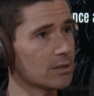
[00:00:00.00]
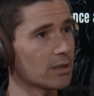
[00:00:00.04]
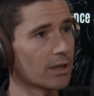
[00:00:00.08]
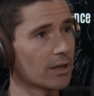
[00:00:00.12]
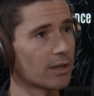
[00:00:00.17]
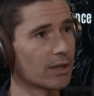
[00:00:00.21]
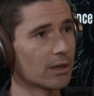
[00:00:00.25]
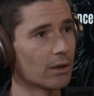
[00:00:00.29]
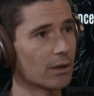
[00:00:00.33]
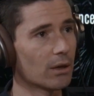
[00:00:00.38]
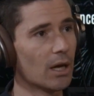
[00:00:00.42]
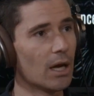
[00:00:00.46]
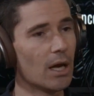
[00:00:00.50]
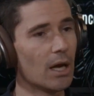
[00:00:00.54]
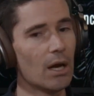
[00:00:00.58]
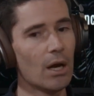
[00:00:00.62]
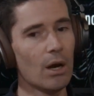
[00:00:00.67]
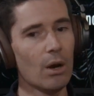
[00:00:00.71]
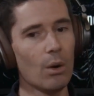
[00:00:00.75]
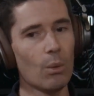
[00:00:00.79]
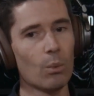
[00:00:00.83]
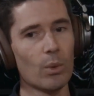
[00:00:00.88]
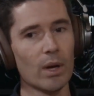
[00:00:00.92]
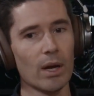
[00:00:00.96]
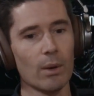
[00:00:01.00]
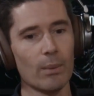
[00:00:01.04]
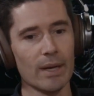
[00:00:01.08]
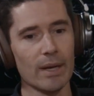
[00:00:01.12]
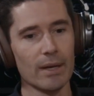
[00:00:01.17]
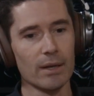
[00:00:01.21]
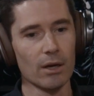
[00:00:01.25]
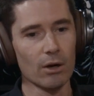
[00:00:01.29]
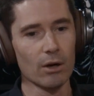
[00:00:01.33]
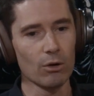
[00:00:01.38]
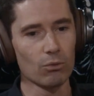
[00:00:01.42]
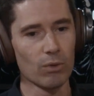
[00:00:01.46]
I think where
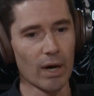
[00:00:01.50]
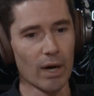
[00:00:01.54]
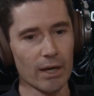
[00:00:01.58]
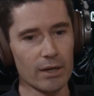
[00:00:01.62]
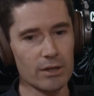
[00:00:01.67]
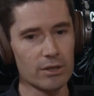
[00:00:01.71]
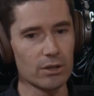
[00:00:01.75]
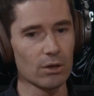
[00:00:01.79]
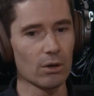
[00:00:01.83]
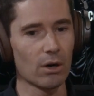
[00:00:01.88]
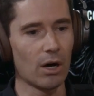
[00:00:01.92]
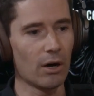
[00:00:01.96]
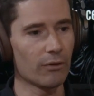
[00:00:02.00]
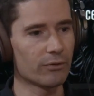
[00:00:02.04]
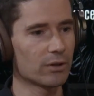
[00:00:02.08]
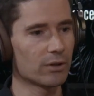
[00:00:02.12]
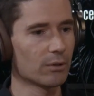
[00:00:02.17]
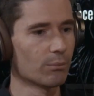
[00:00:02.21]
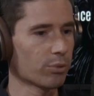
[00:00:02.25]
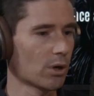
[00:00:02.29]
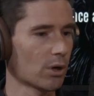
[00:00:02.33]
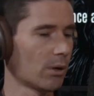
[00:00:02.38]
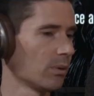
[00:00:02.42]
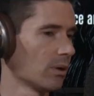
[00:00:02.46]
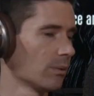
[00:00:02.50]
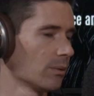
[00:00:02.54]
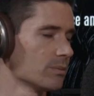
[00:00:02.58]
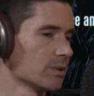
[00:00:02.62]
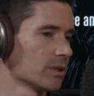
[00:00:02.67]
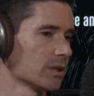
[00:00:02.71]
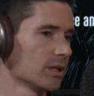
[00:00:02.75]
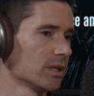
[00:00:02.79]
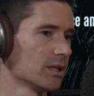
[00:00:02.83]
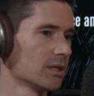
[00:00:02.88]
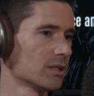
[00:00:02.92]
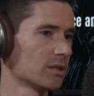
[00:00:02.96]
we run into often problems
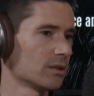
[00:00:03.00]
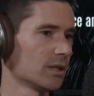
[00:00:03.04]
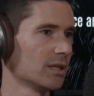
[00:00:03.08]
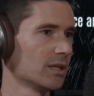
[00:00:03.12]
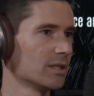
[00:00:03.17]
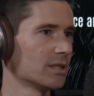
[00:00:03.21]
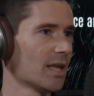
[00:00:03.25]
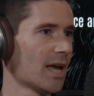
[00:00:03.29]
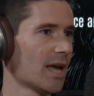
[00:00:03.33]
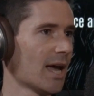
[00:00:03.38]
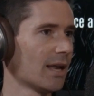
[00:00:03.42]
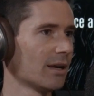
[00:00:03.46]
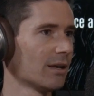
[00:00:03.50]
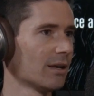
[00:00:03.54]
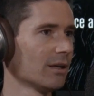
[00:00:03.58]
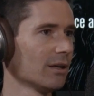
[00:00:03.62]
is that